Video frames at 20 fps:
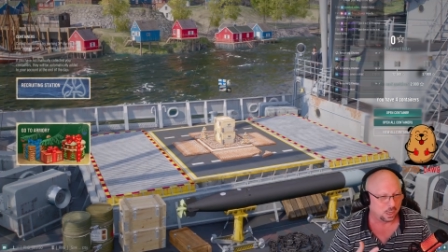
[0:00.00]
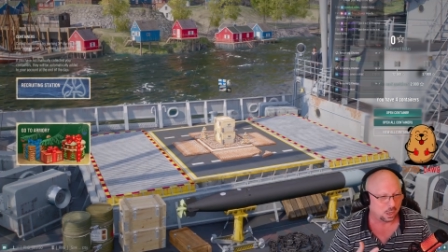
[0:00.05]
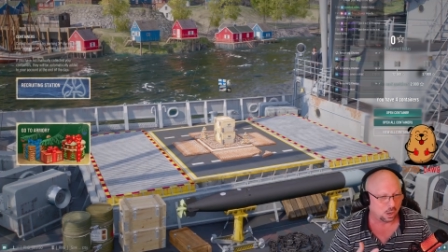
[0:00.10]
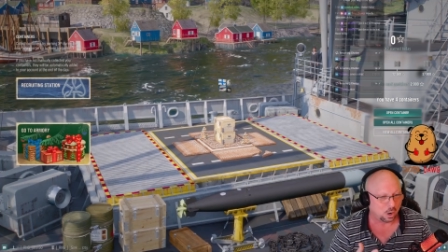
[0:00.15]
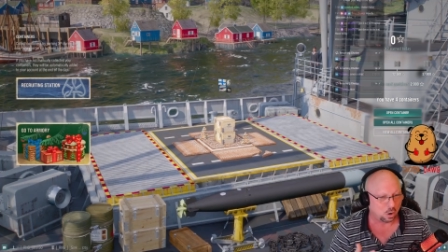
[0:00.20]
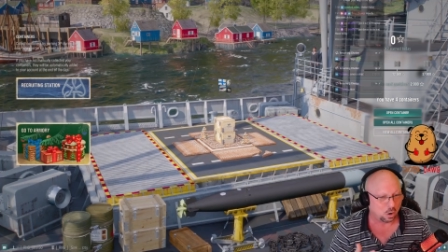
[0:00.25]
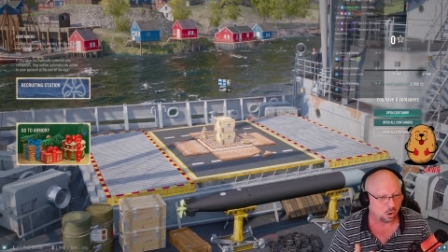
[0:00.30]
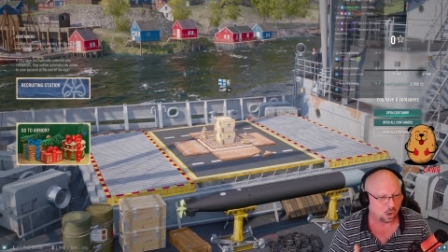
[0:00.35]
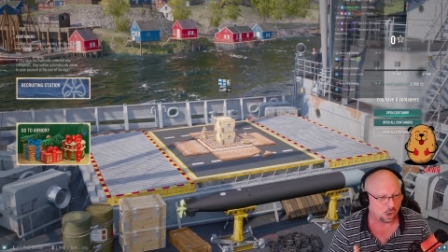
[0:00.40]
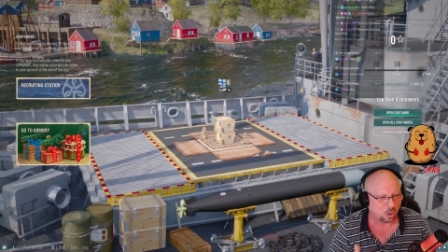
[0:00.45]

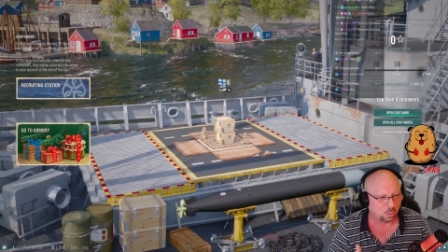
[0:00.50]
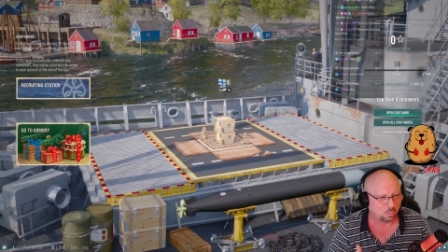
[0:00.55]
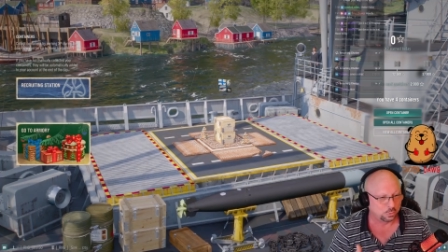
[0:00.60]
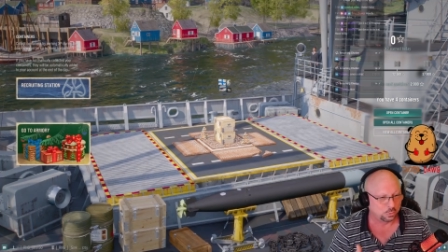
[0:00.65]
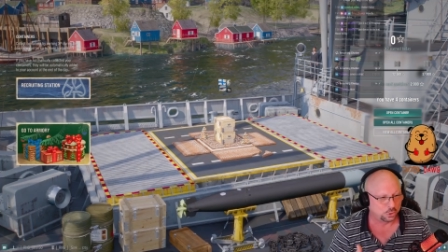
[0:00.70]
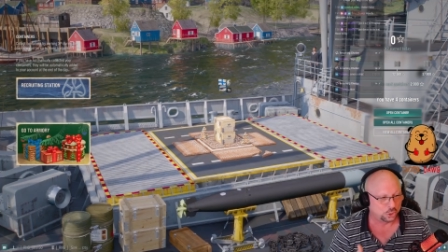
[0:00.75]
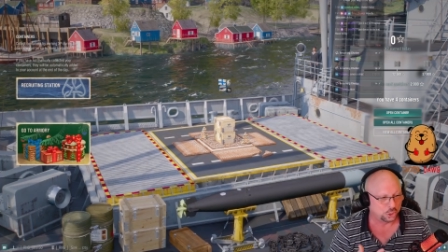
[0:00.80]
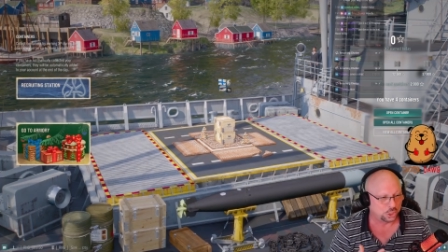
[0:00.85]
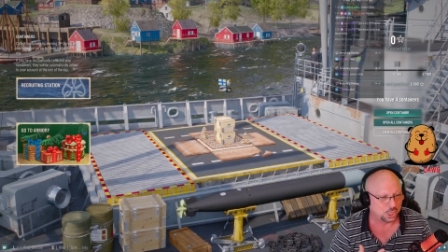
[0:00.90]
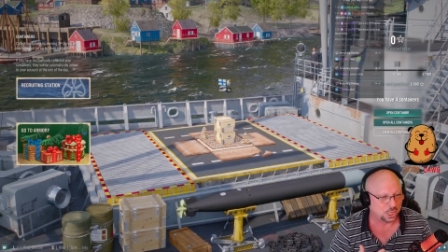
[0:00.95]
are on
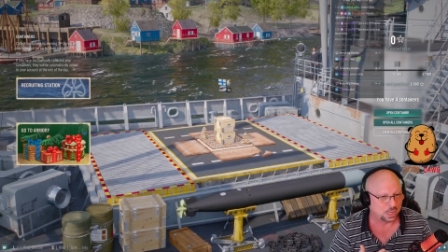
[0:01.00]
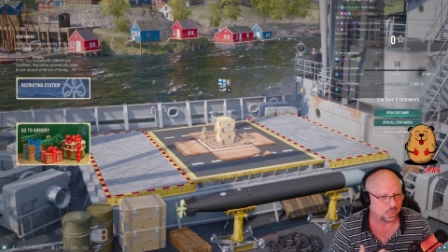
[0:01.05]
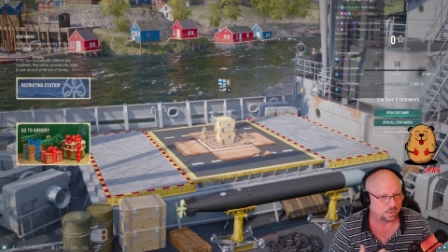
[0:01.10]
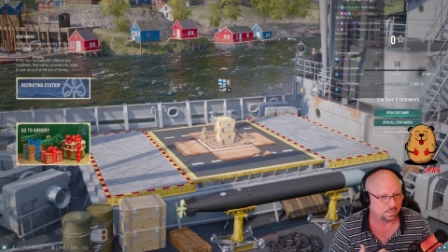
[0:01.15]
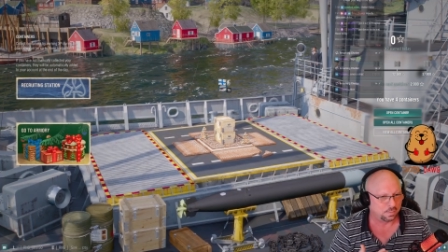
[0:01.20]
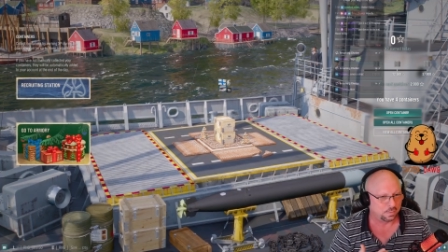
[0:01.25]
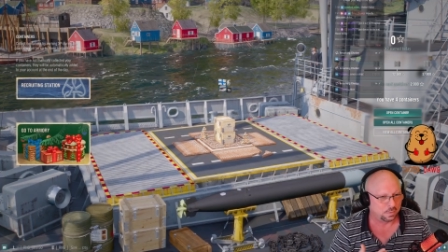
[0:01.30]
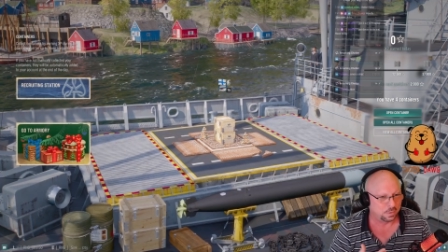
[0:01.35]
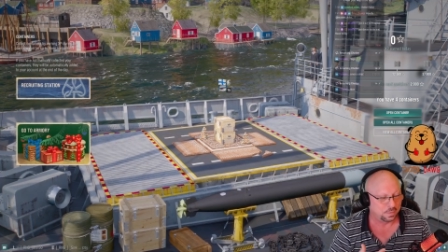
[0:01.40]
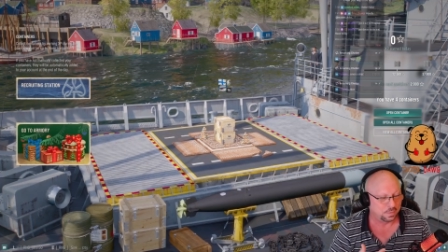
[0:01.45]

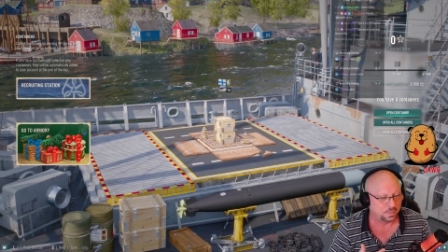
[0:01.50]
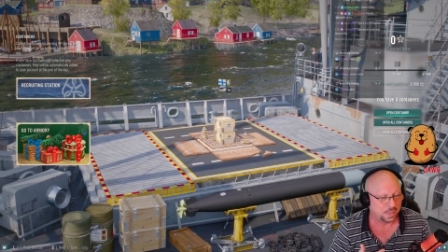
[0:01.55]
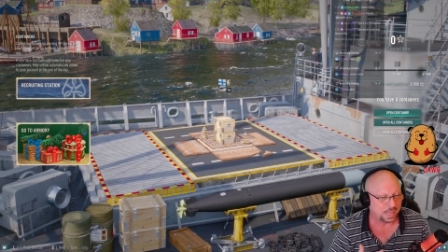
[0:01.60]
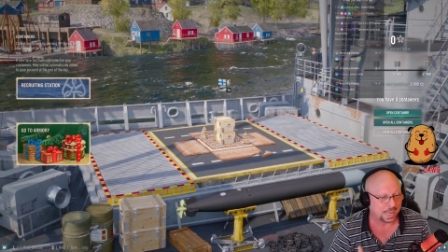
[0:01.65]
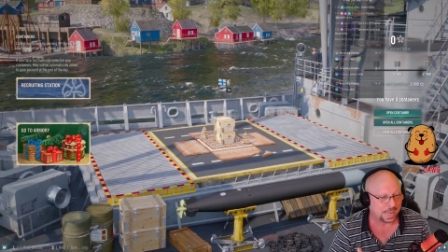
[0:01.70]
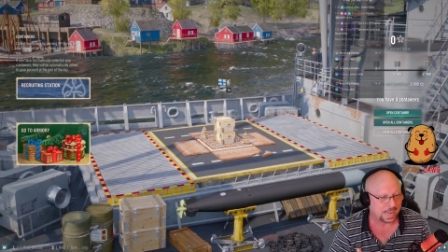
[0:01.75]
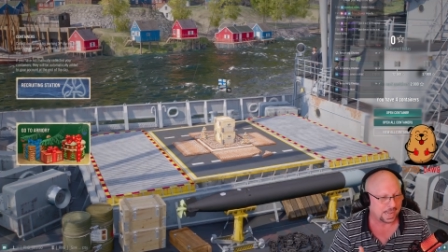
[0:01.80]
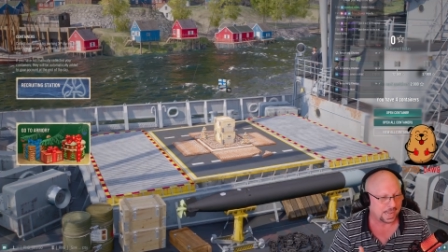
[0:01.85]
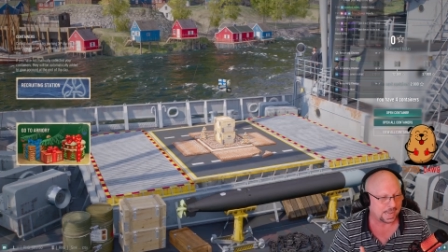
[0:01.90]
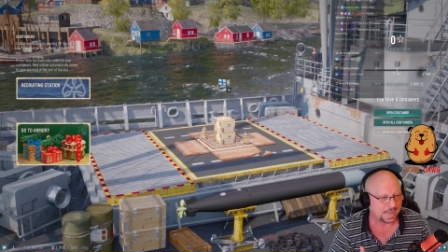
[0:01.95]
stuff that
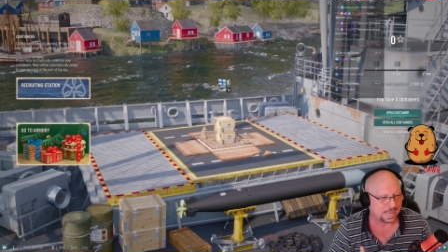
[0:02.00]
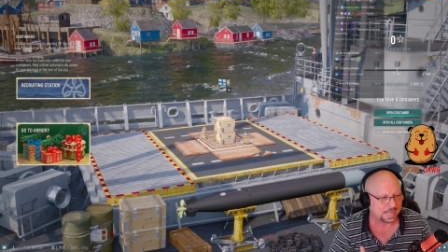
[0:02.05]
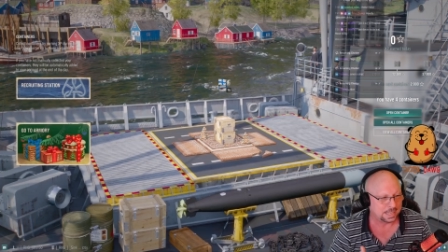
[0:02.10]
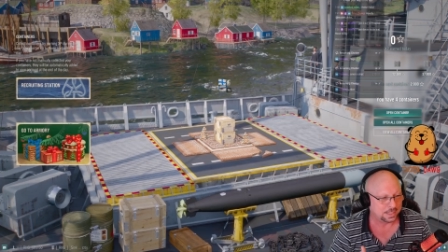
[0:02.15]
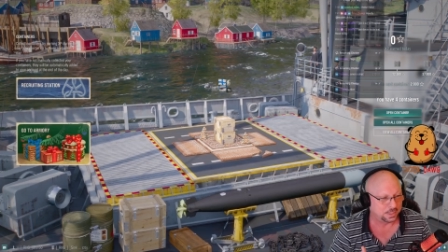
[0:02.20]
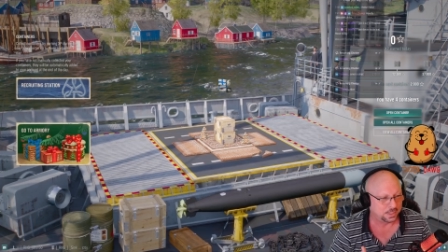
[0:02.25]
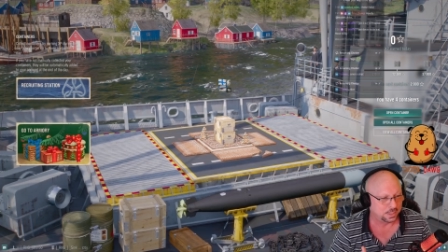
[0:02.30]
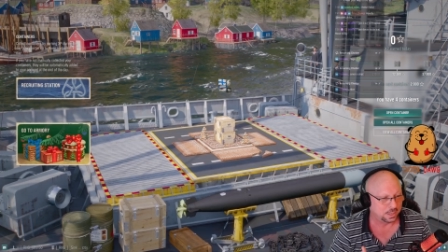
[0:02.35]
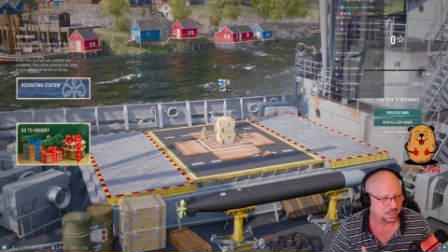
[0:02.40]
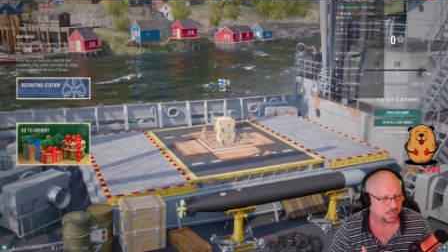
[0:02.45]
has